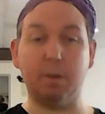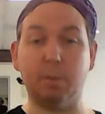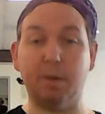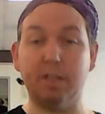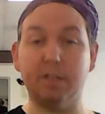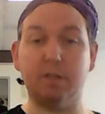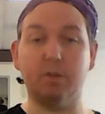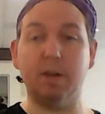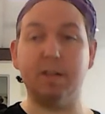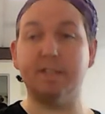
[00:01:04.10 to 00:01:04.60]
we
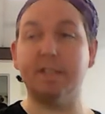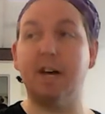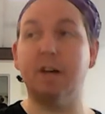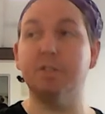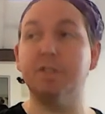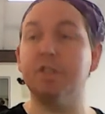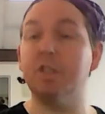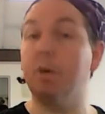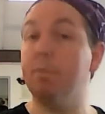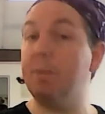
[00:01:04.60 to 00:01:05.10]
stress
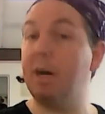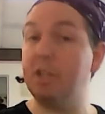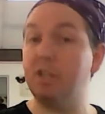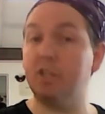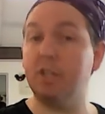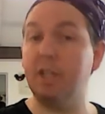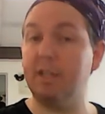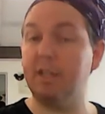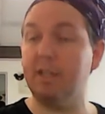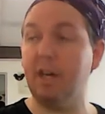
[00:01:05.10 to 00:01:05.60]
out so
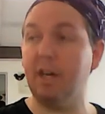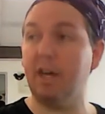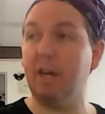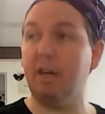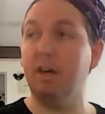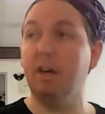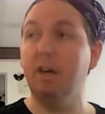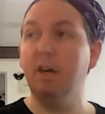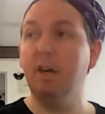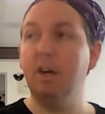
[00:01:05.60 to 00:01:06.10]
much that
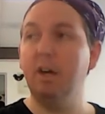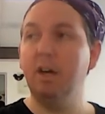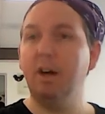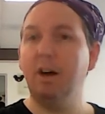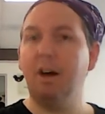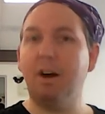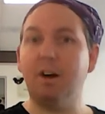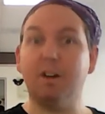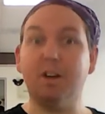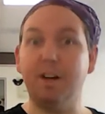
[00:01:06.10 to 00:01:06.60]
they
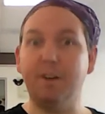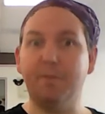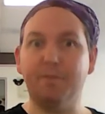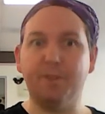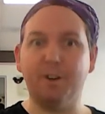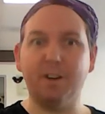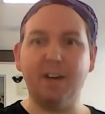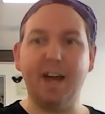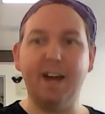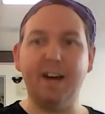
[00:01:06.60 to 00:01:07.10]
are going to
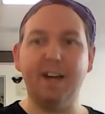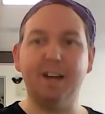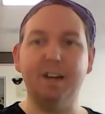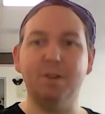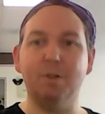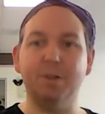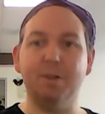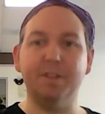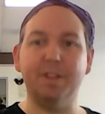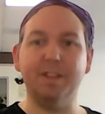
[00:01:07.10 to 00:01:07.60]
forget
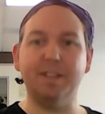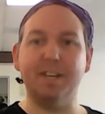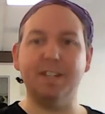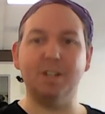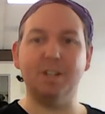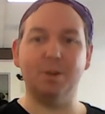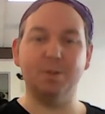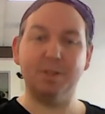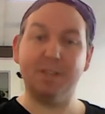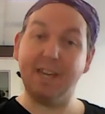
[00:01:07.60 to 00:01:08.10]
it, or that they
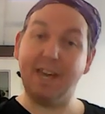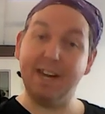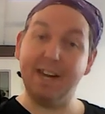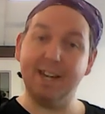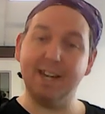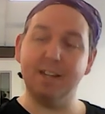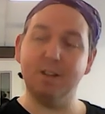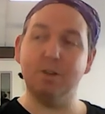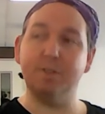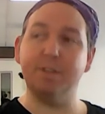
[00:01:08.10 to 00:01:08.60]
don't get
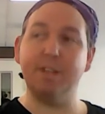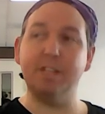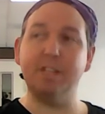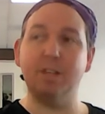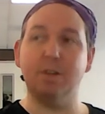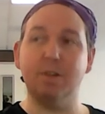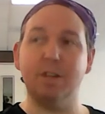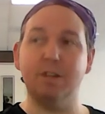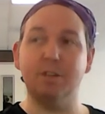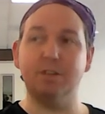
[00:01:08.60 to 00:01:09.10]
it, or they
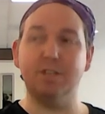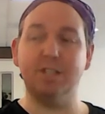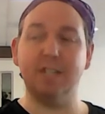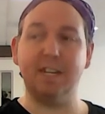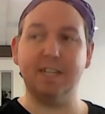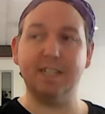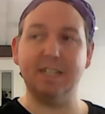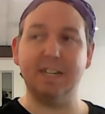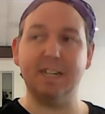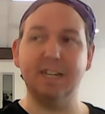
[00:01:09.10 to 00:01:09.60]
don't
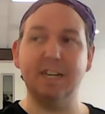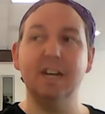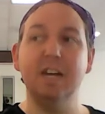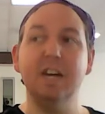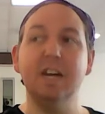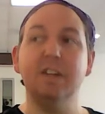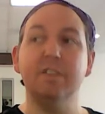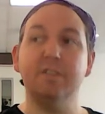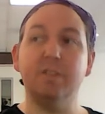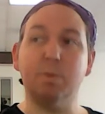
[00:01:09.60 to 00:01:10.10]
understand it.
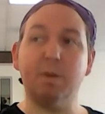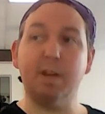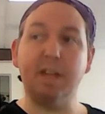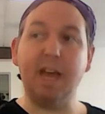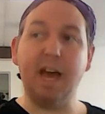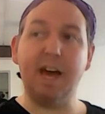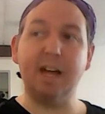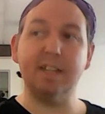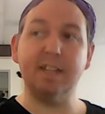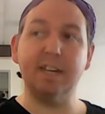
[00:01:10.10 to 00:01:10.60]
The
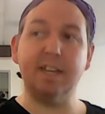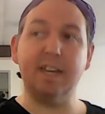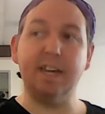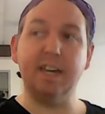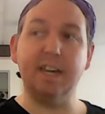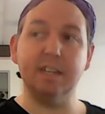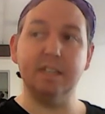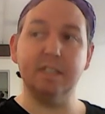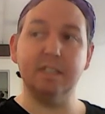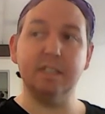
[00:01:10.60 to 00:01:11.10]
reality
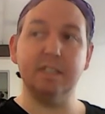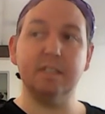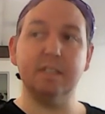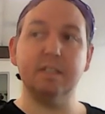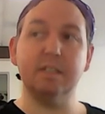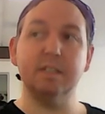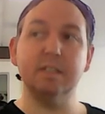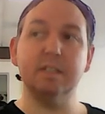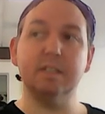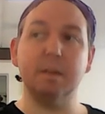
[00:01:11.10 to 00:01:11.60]

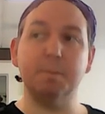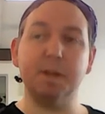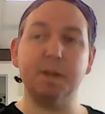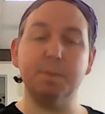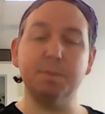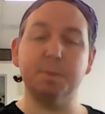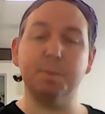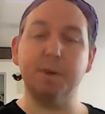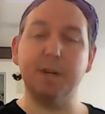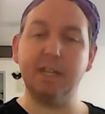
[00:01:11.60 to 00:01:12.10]
is
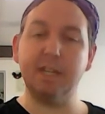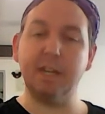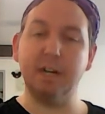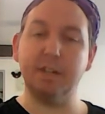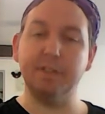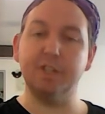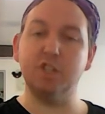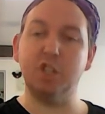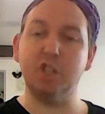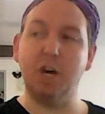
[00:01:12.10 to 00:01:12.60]
sometimes putting it
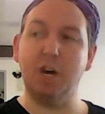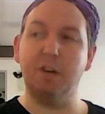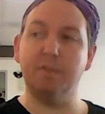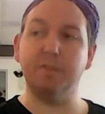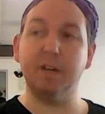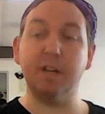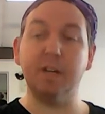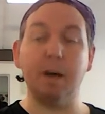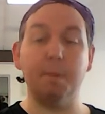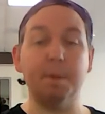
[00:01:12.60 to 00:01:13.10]
on the
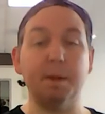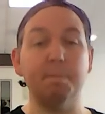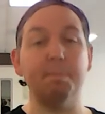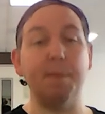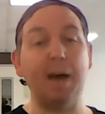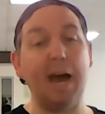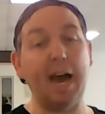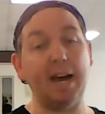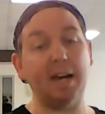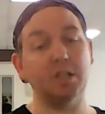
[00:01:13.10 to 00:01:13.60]
shelf and coming
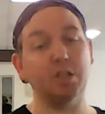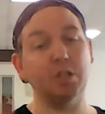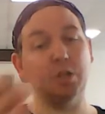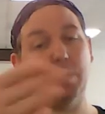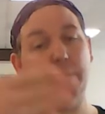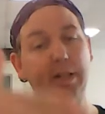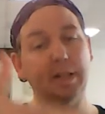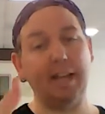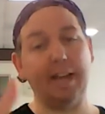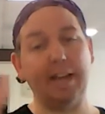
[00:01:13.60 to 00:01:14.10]
back
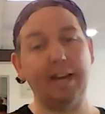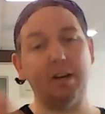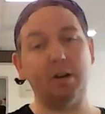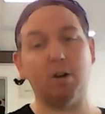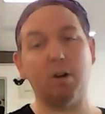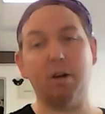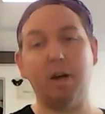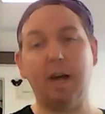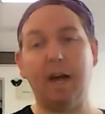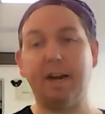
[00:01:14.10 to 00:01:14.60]
to it
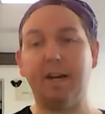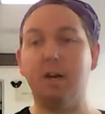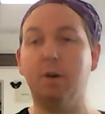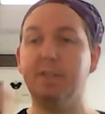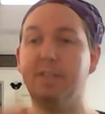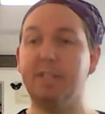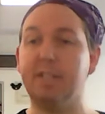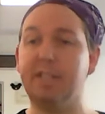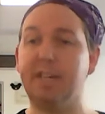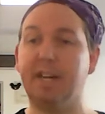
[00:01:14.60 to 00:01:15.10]
later, I know
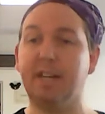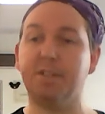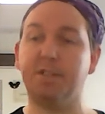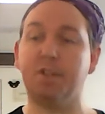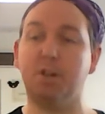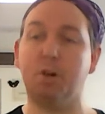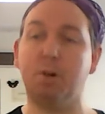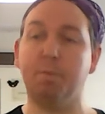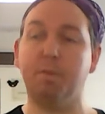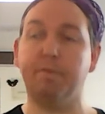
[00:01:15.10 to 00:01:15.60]
as a
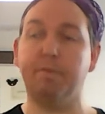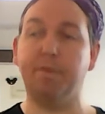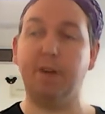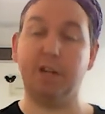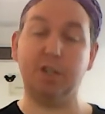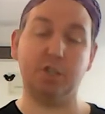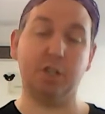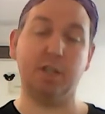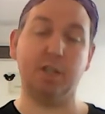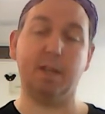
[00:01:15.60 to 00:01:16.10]
dancer
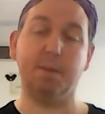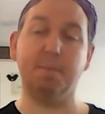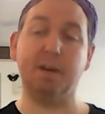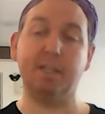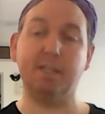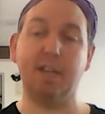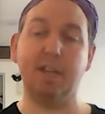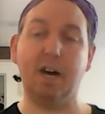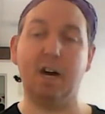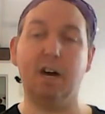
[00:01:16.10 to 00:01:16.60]
professionally
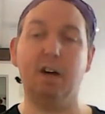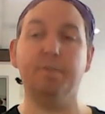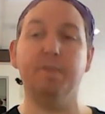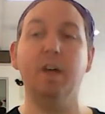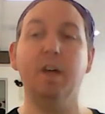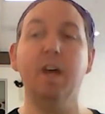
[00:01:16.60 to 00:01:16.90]
myself,